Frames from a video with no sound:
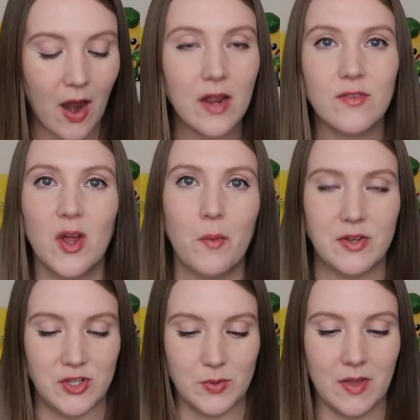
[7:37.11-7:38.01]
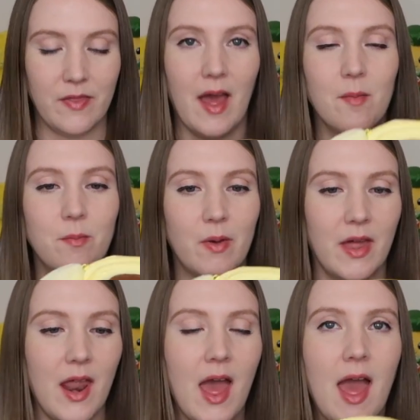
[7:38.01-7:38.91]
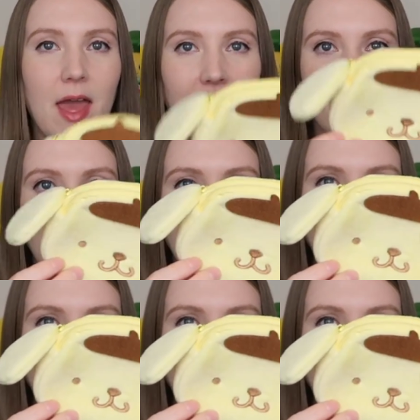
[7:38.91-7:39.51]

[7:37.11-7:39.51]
I don't even know what to do with them, but it